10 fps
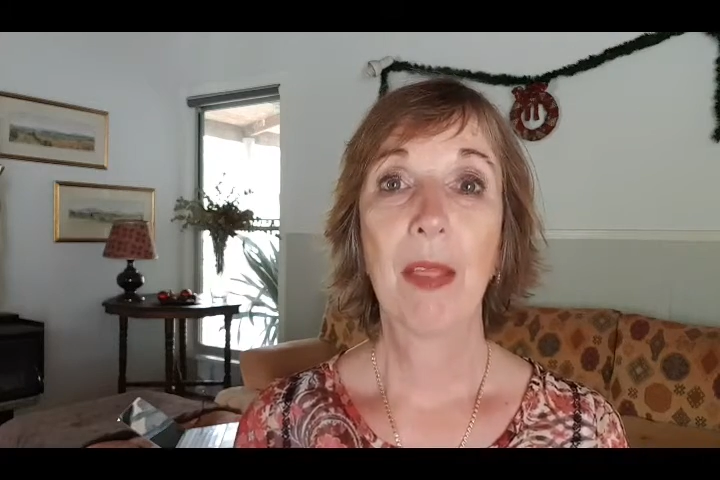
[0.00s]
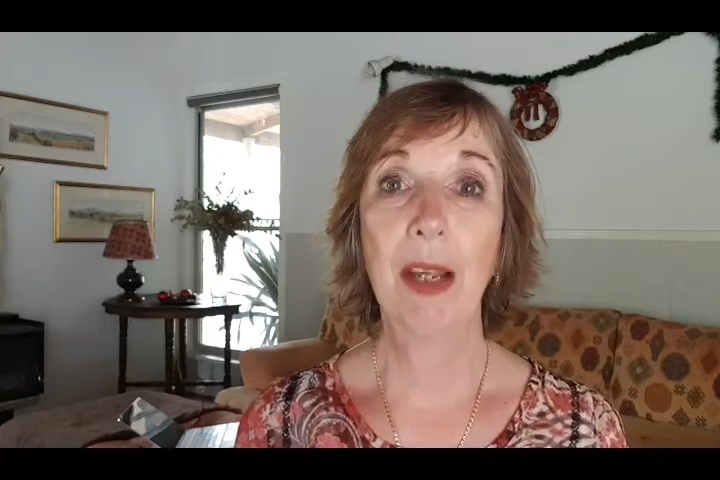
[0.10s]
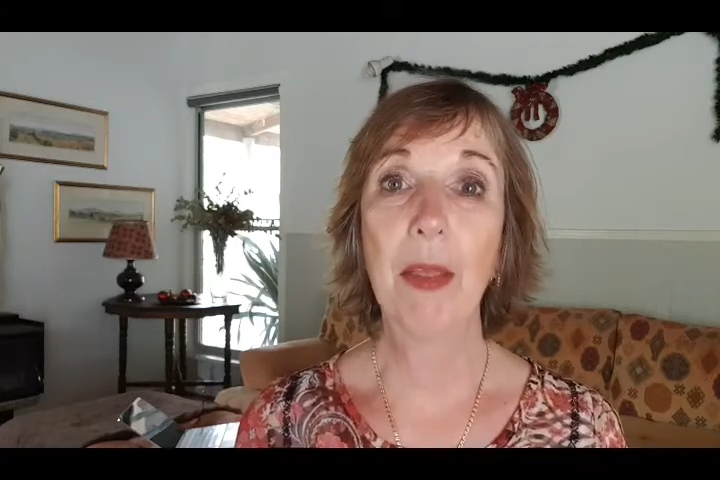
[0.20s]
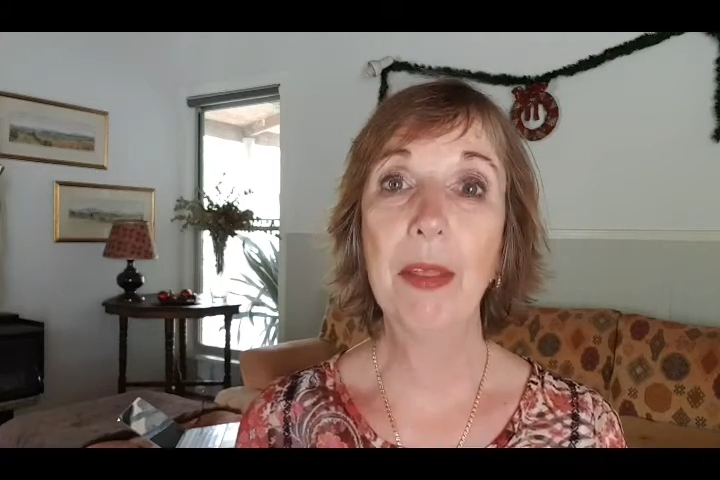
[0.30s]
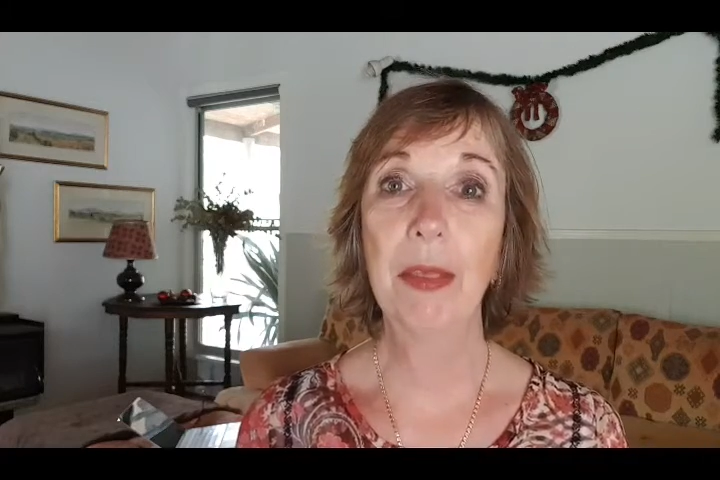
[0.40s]

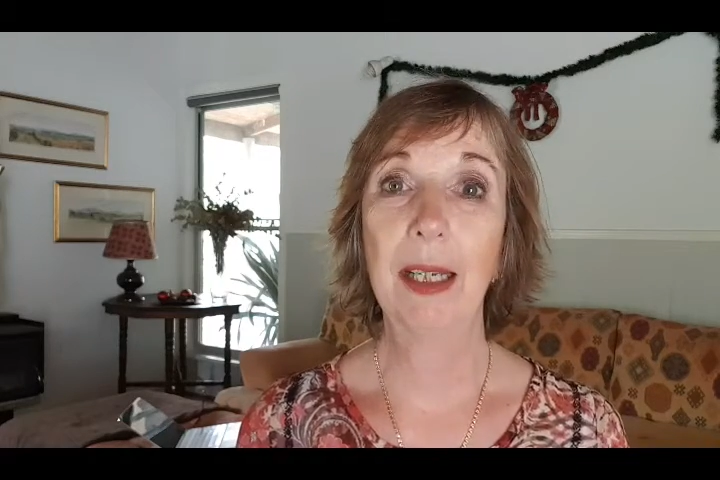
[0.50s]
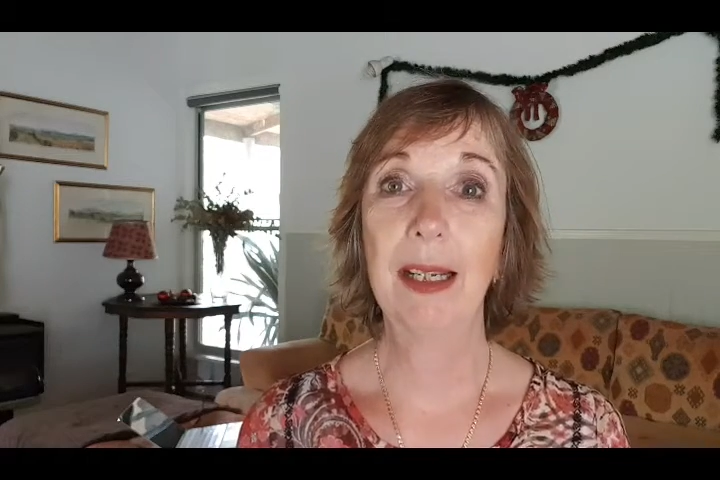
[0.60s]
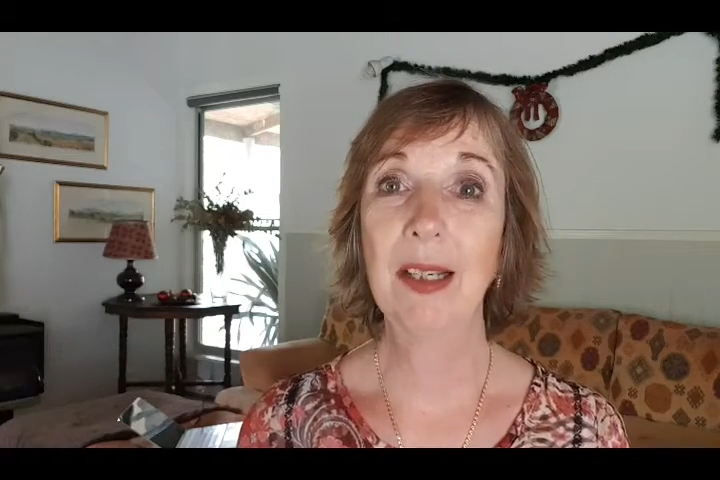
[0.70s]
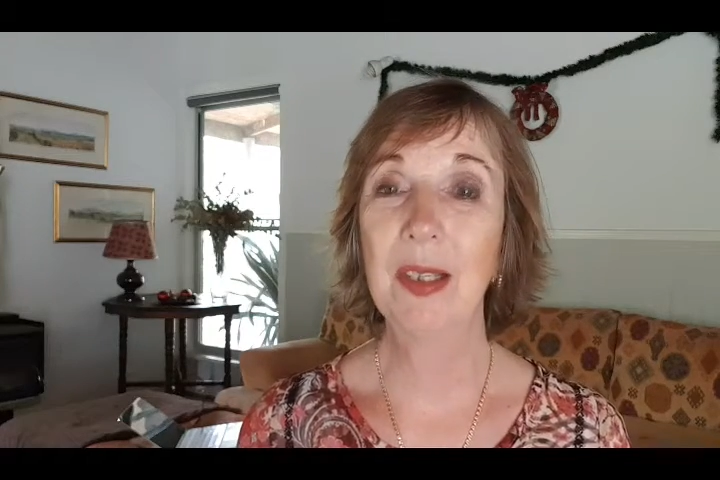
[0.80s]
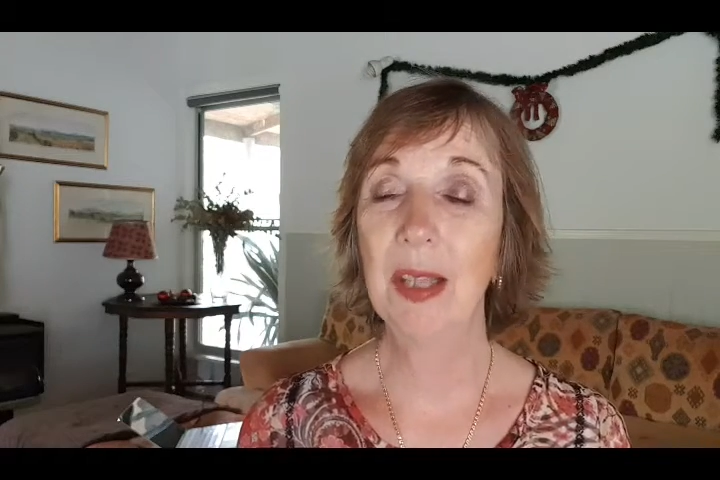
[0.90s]
The other
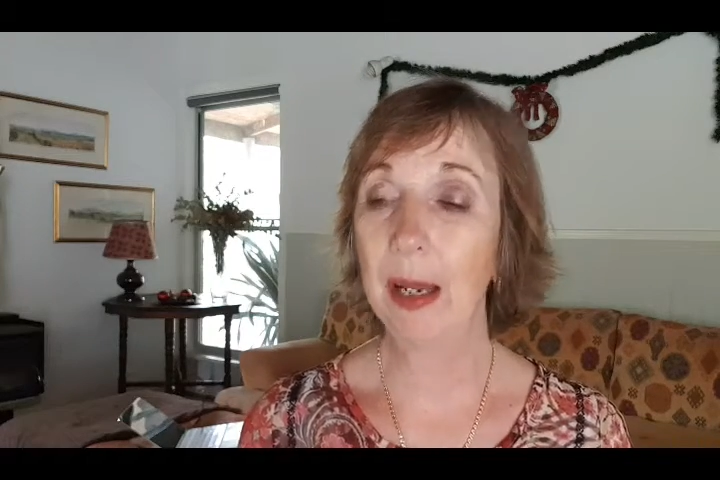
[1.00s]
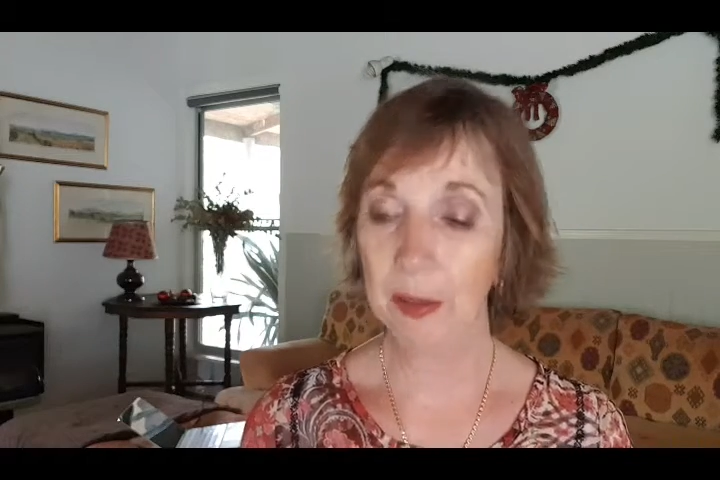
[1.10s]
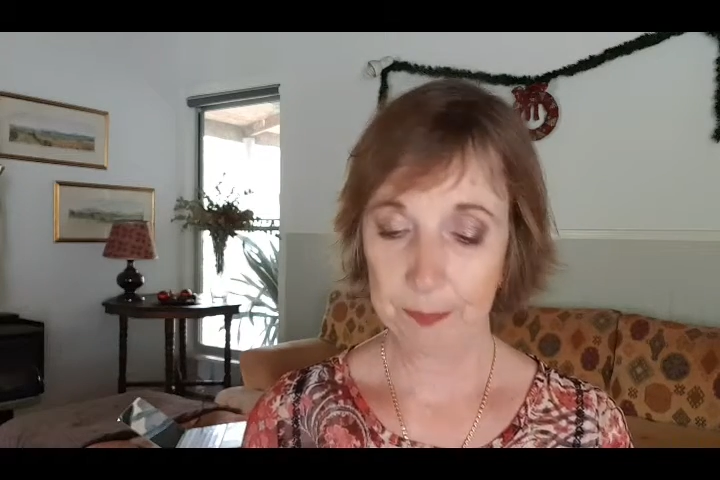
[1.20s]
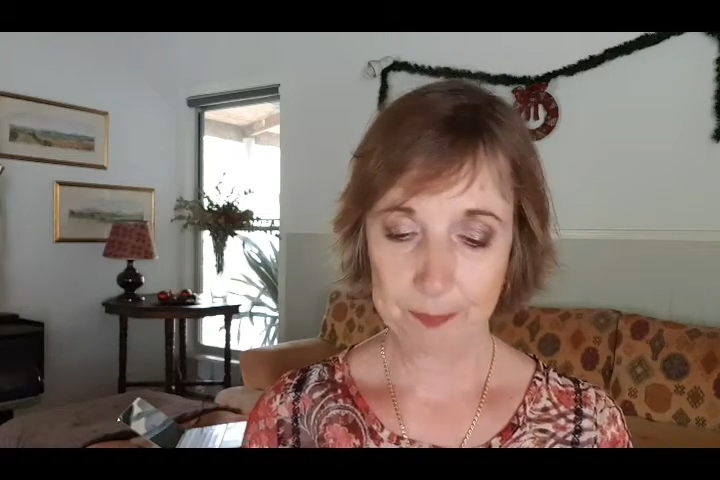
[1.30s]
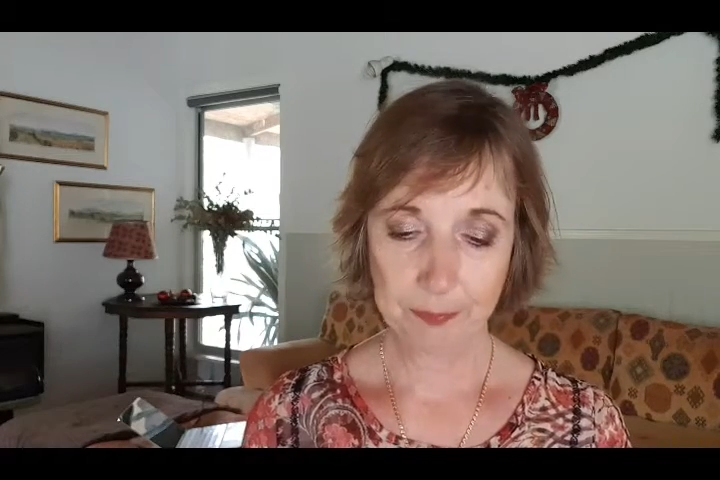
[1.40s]
thing is
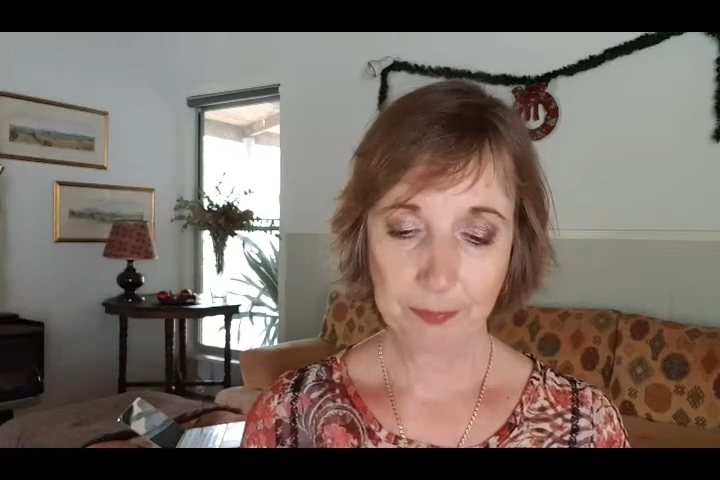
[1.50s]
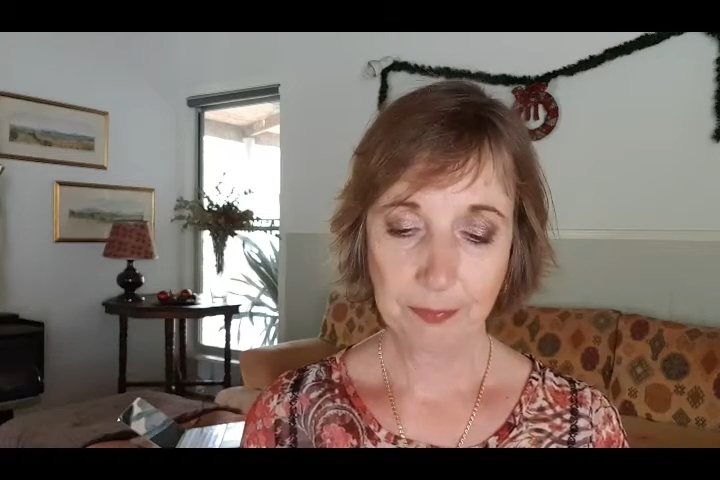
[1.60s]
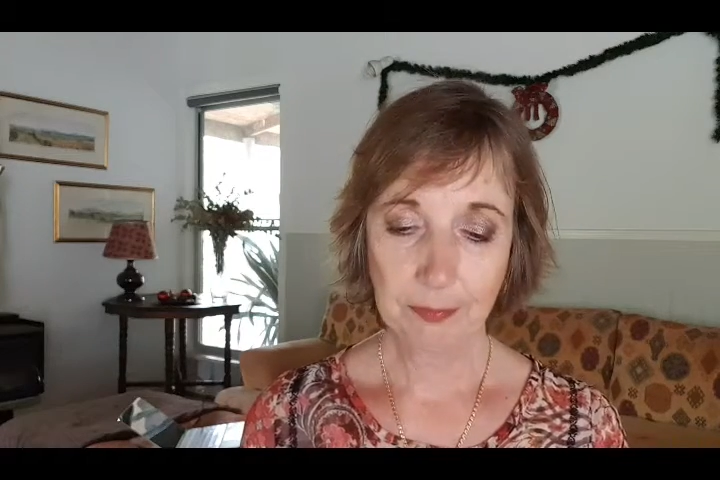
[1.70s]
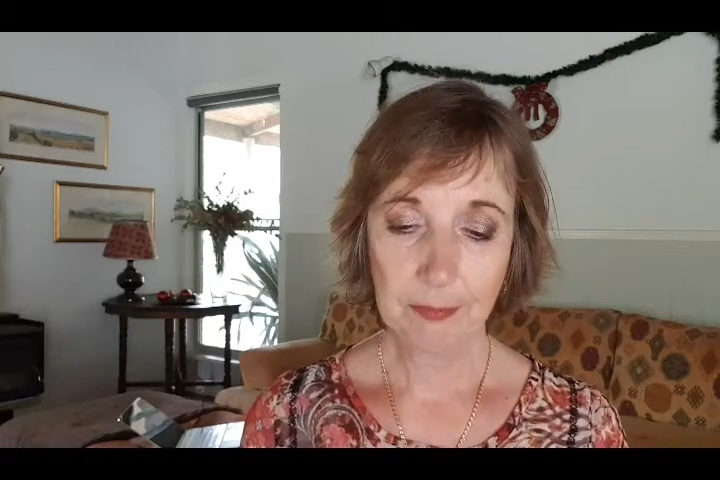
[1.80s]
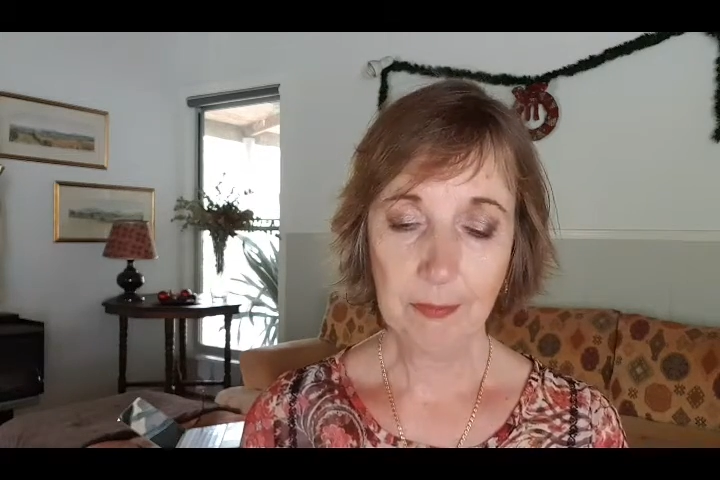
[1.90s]
that,
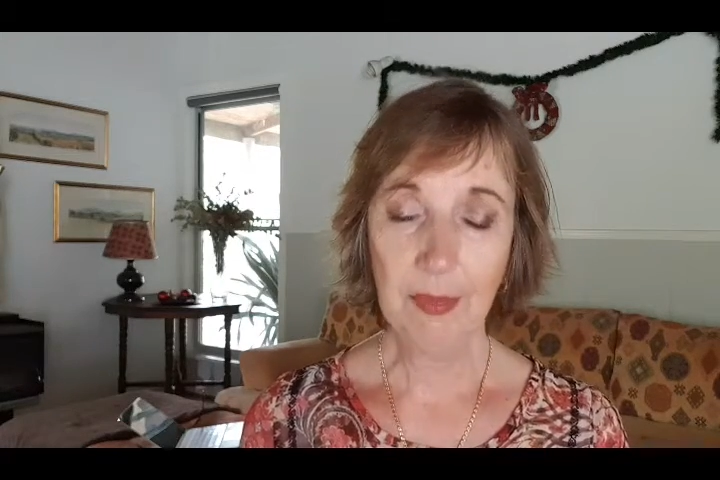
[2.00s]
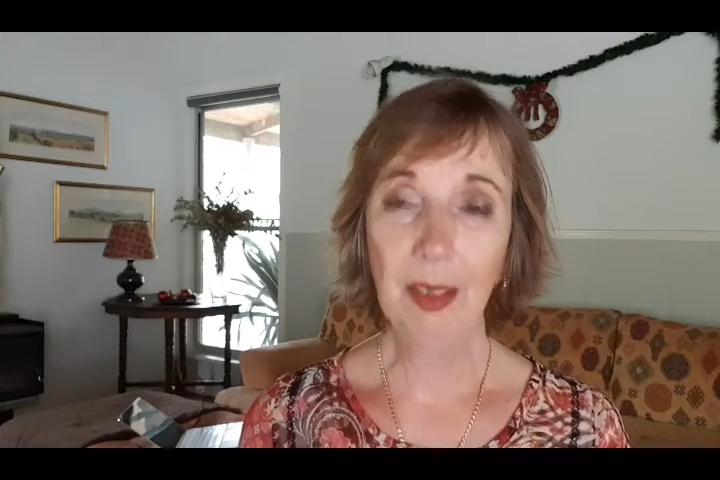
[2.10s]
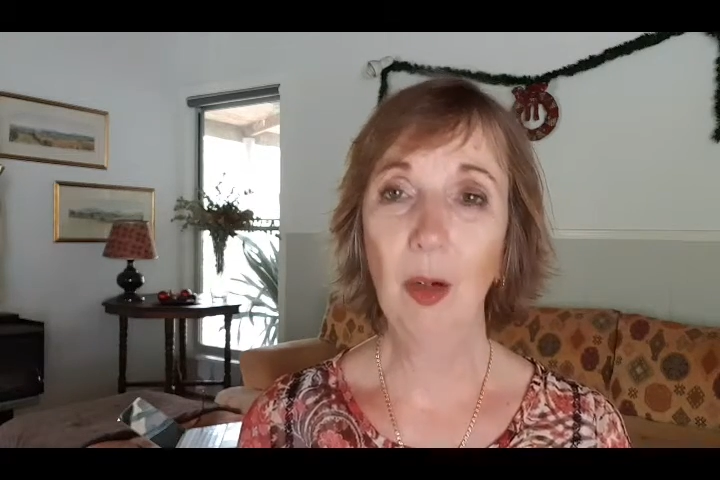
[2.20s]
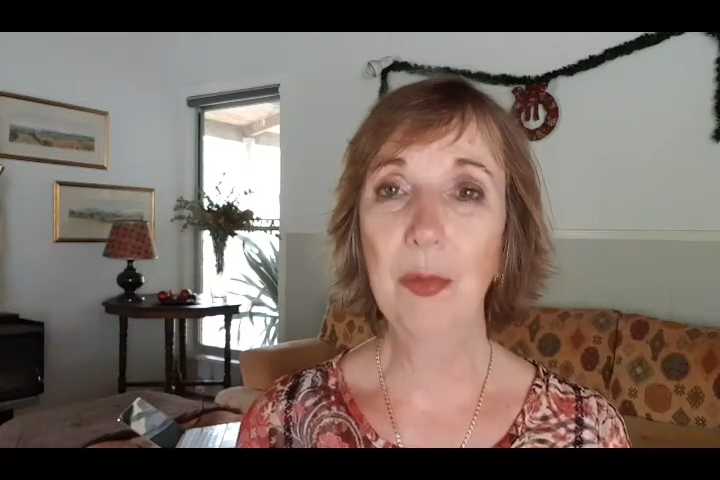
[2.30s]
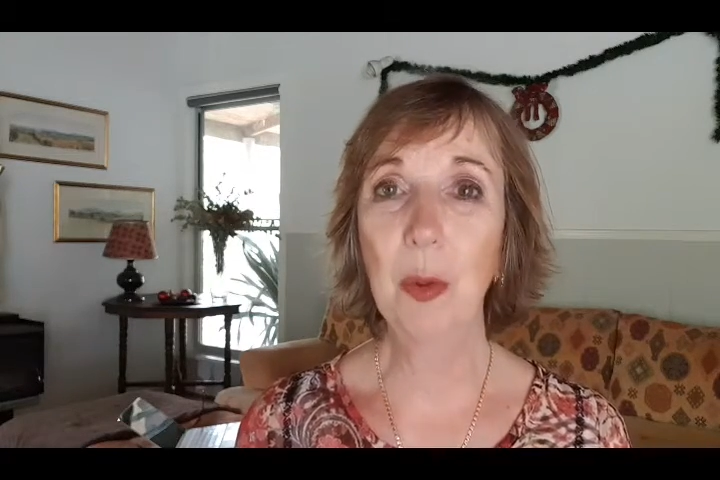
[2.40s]

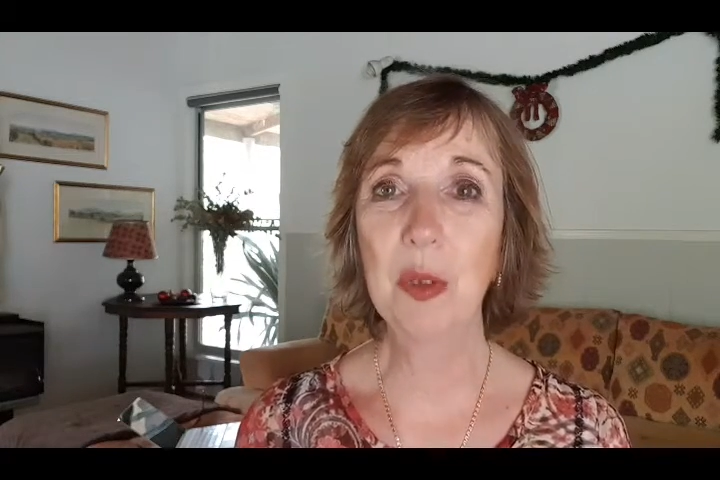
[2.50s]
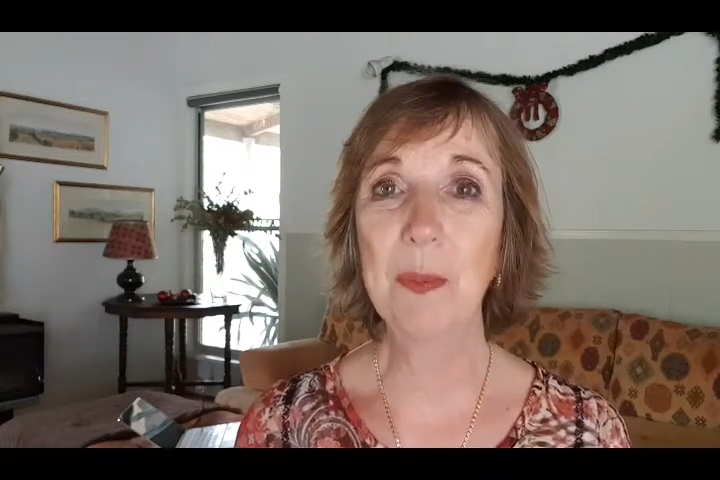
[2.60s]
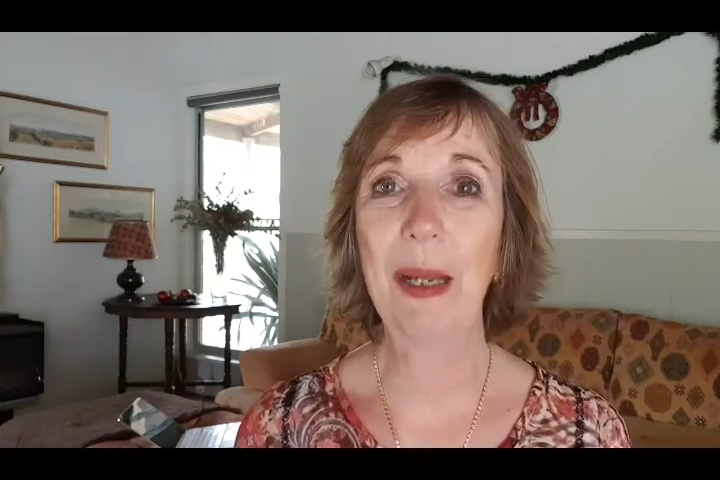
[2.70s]
of course,